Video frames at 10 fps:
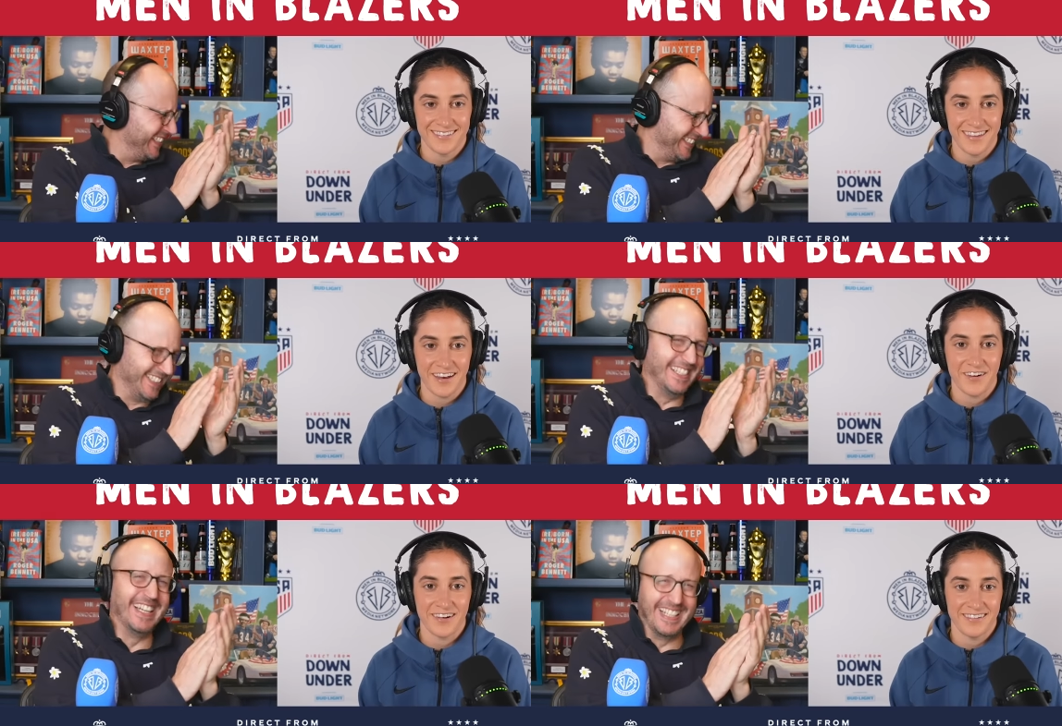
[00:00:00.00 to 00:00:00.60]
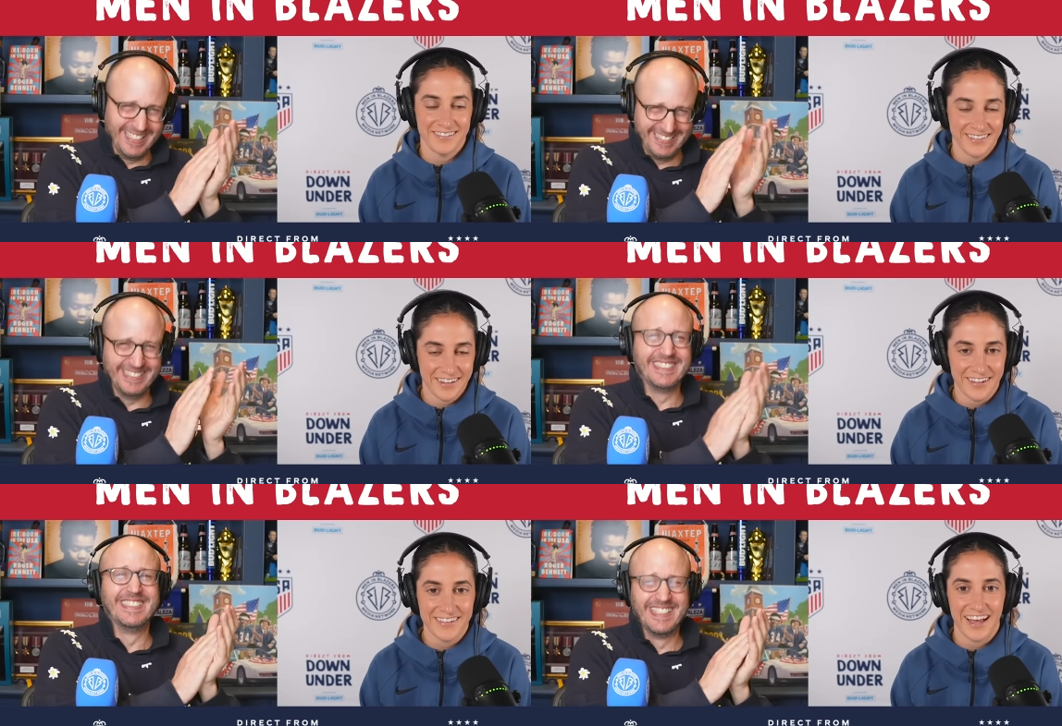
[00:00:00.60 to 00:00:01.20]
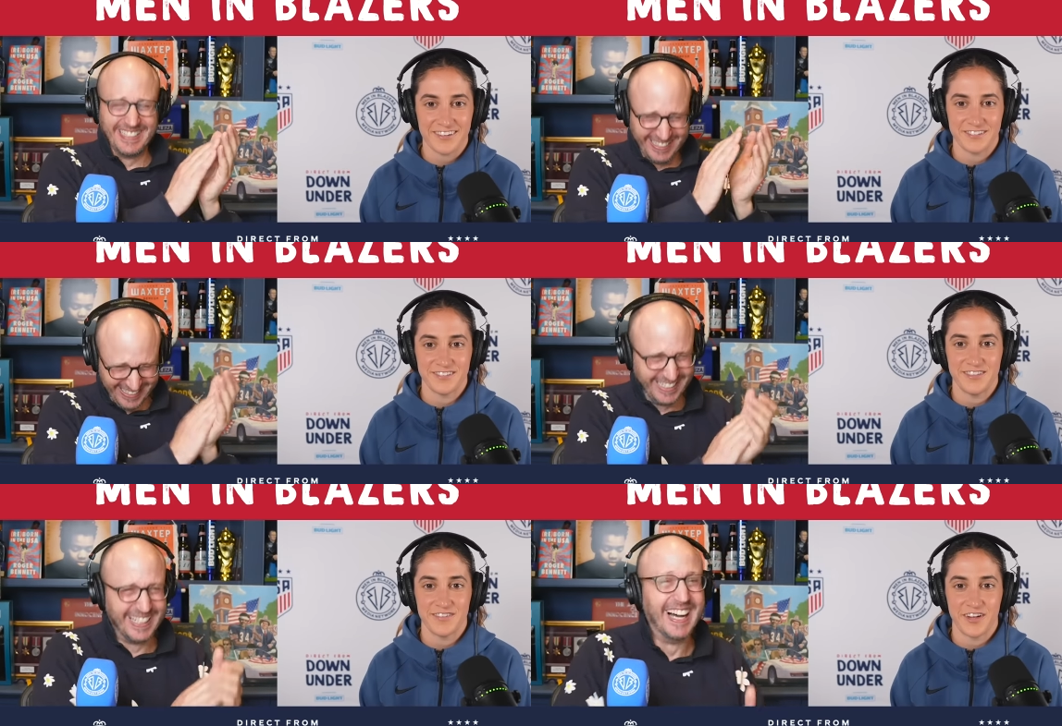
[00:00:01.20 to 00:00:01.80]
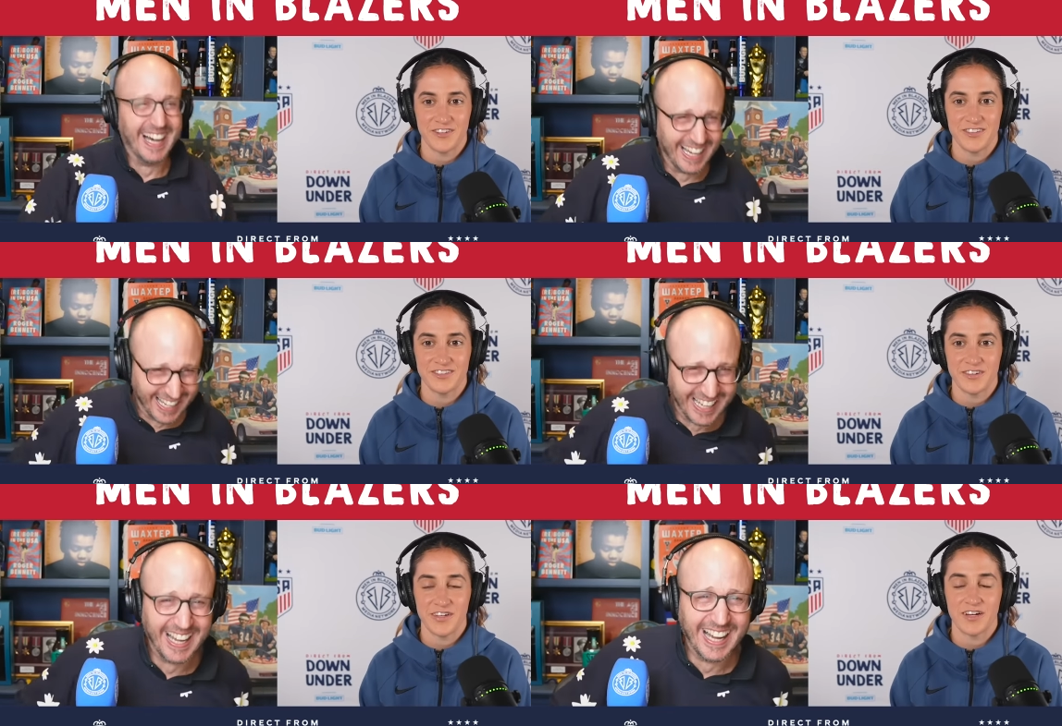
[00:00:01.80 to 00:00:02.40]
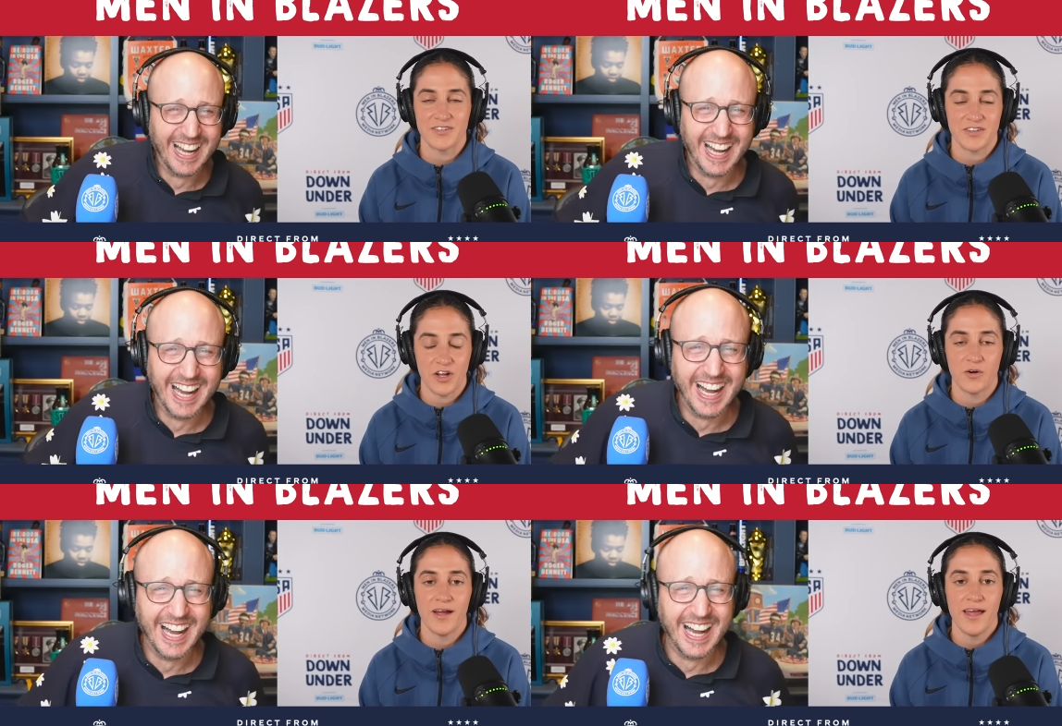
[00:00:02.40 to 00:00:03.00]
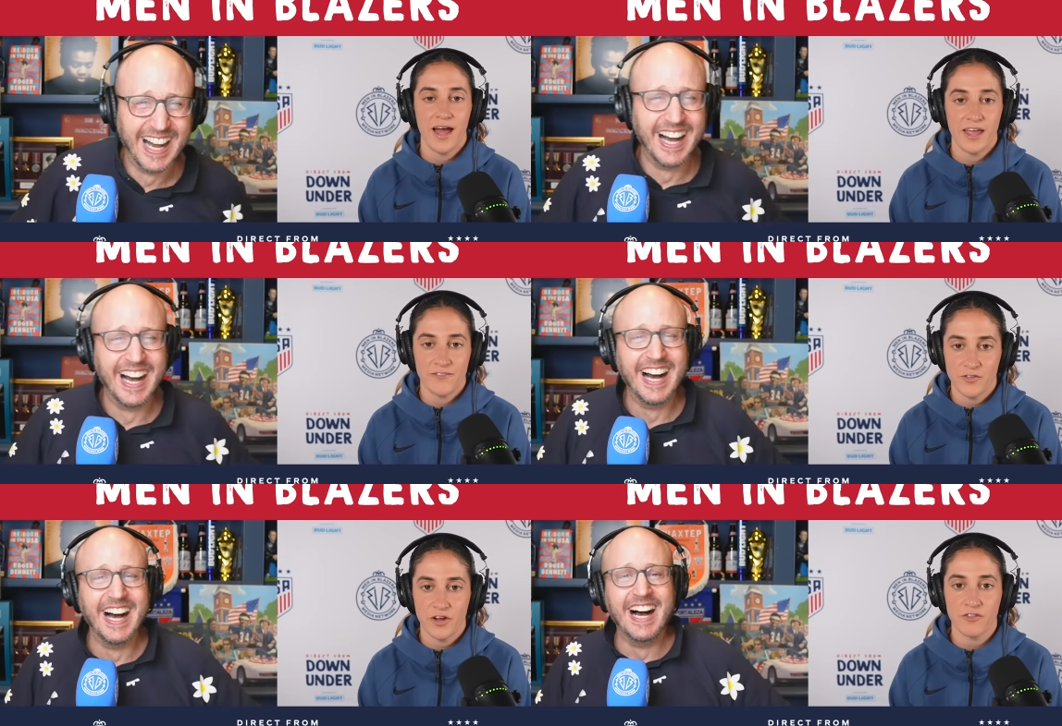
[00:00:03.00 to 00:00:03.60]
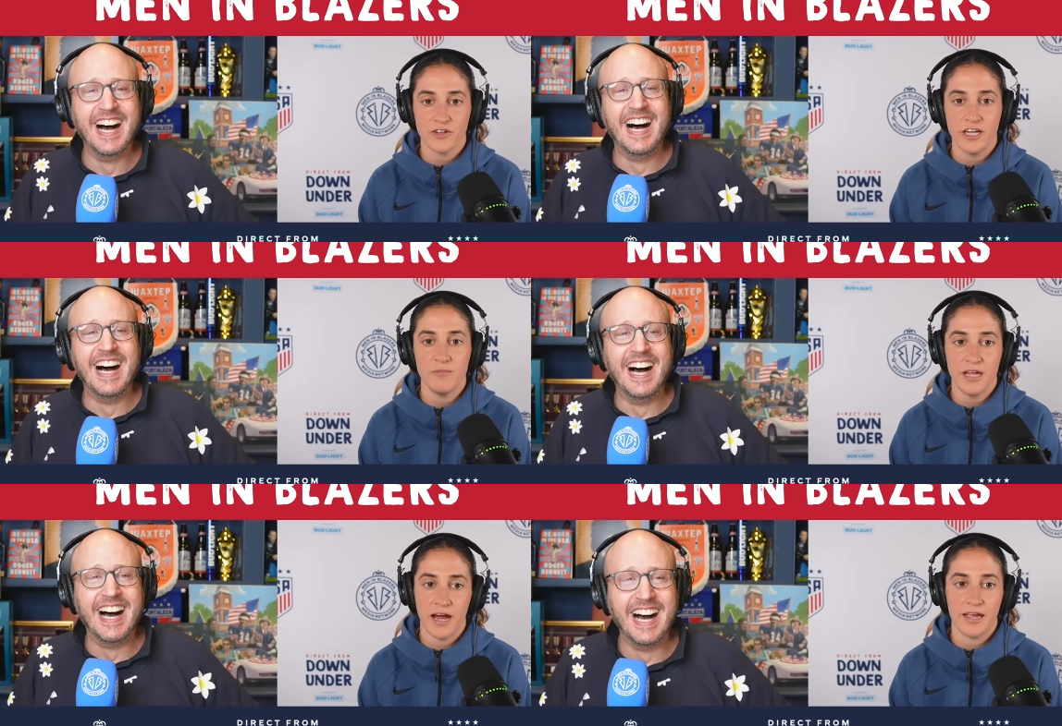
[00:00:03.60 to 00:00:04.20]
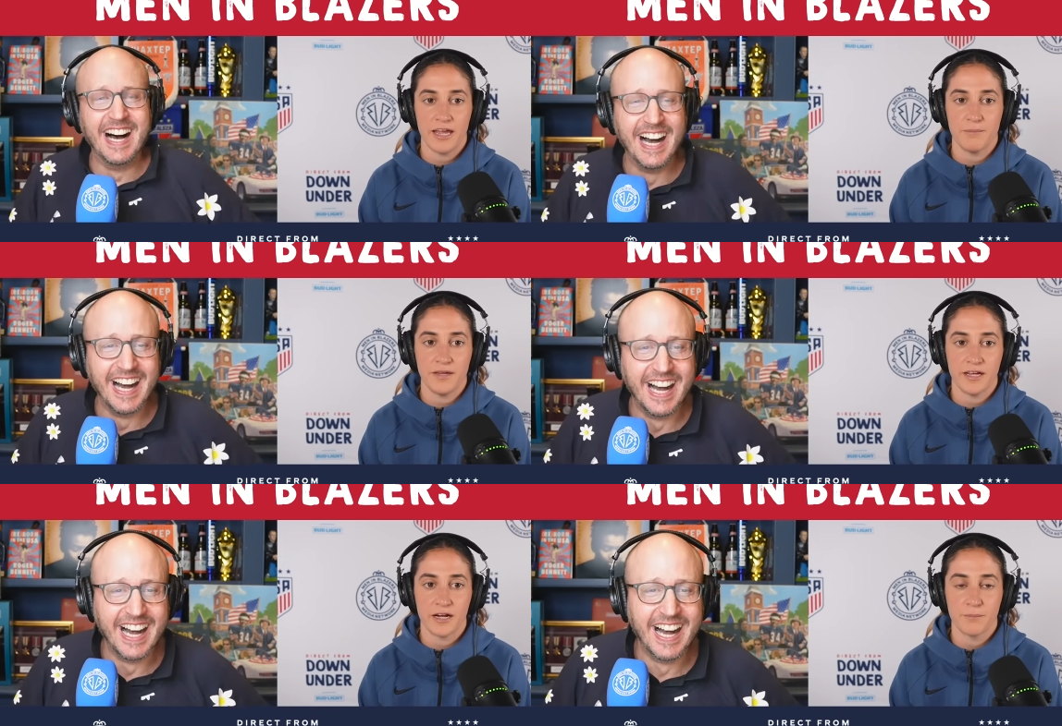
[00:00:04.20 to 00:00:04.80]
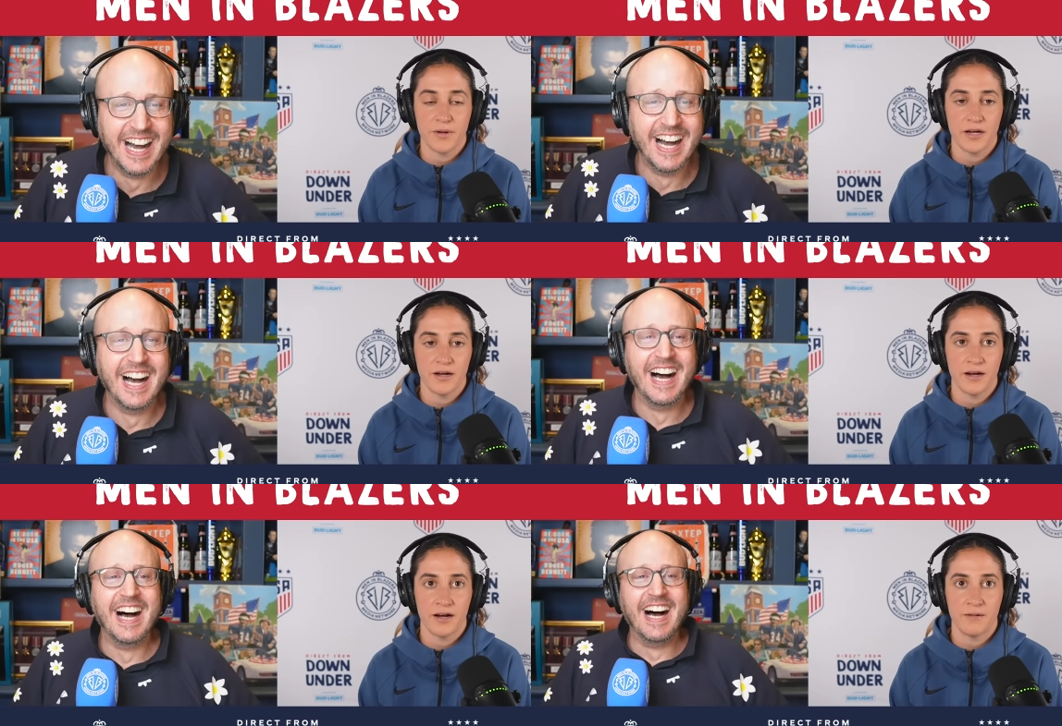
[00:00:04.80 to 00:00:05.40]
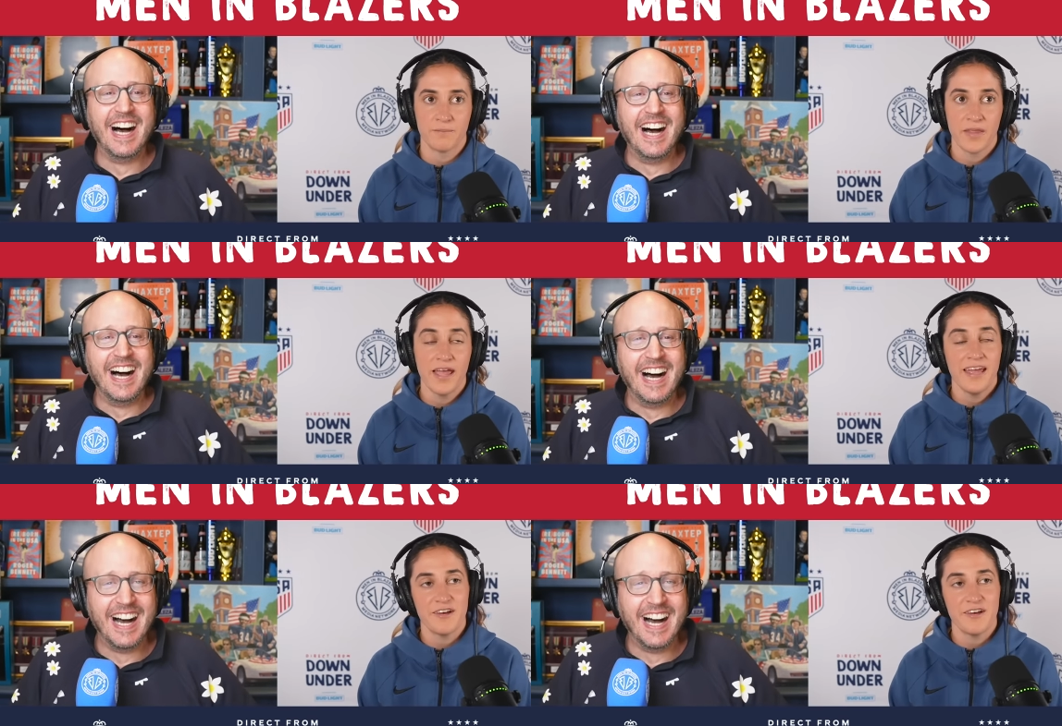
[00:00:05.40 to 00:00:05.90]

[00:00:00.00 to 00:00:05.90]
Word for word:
Speaker 1: that are, you know, national team coaches. So he goes, you know, if you ever need me, I am here. But um, it